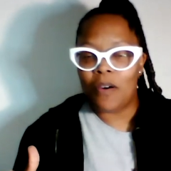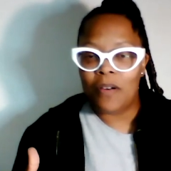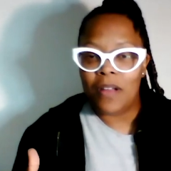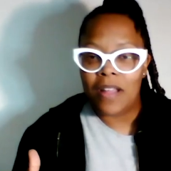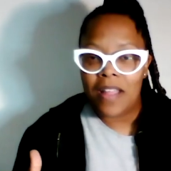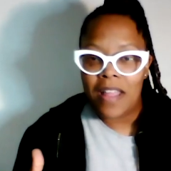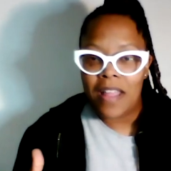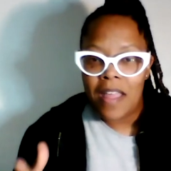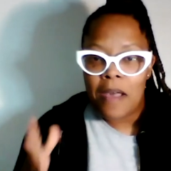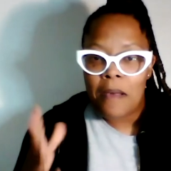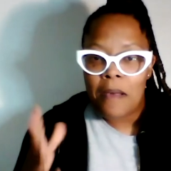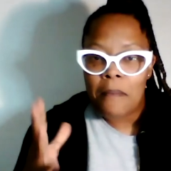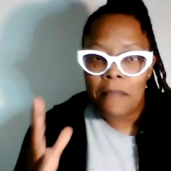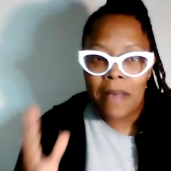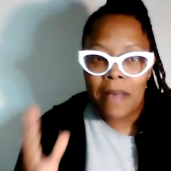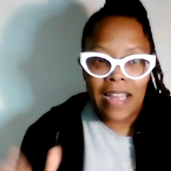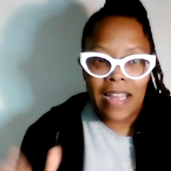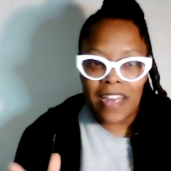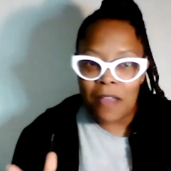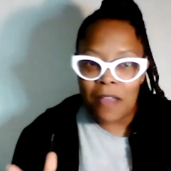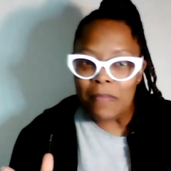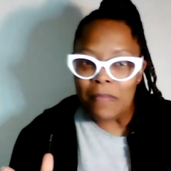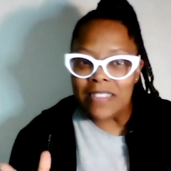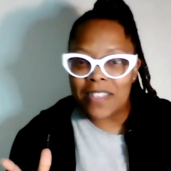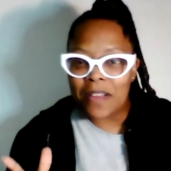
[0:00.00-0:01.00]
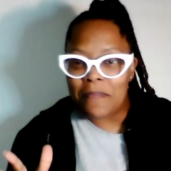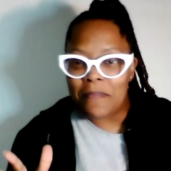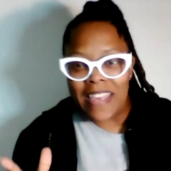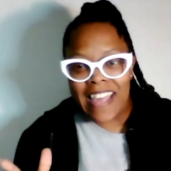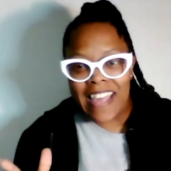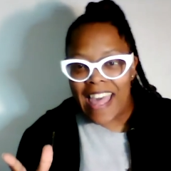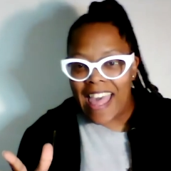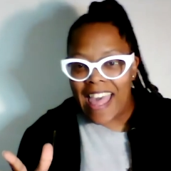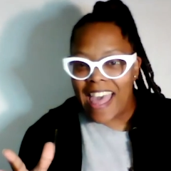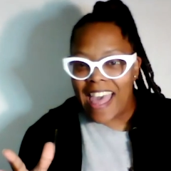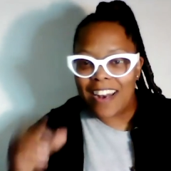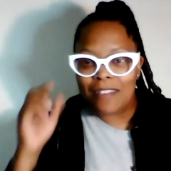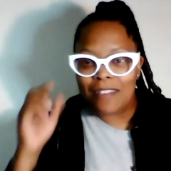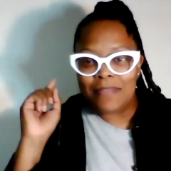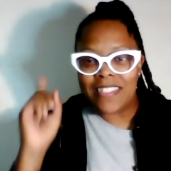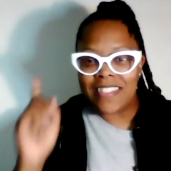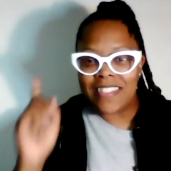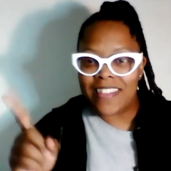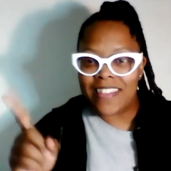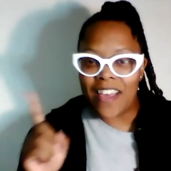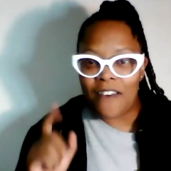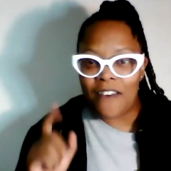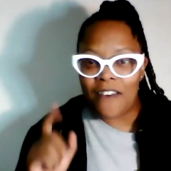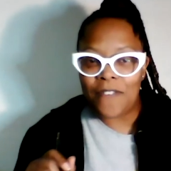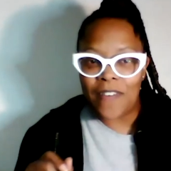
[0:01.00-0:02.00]
My name is Amika Adams, the
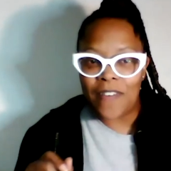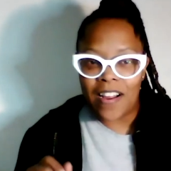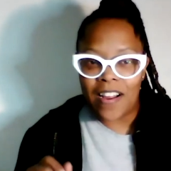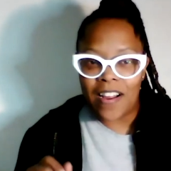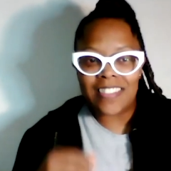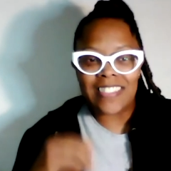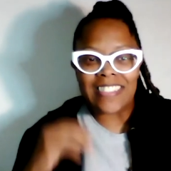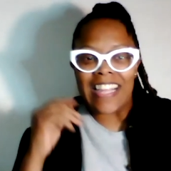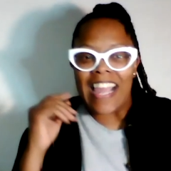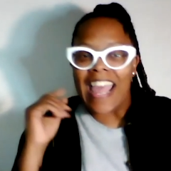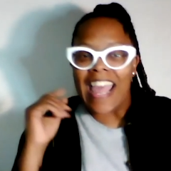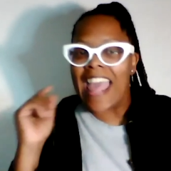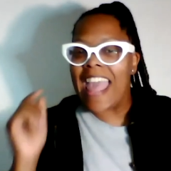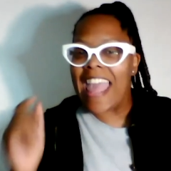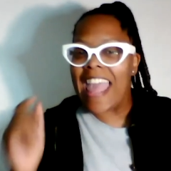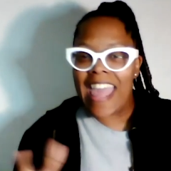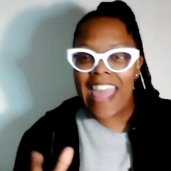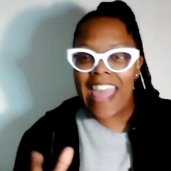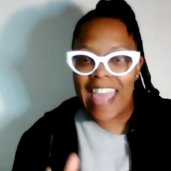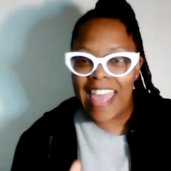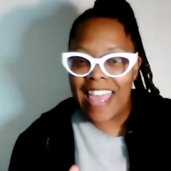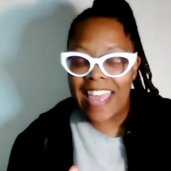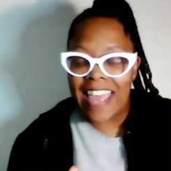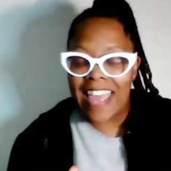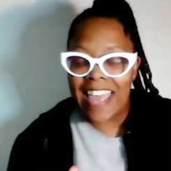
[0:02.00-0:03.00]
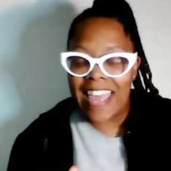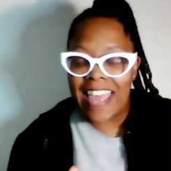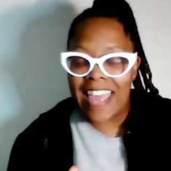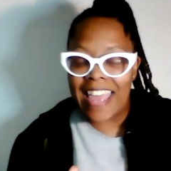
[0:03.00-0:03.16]
first, and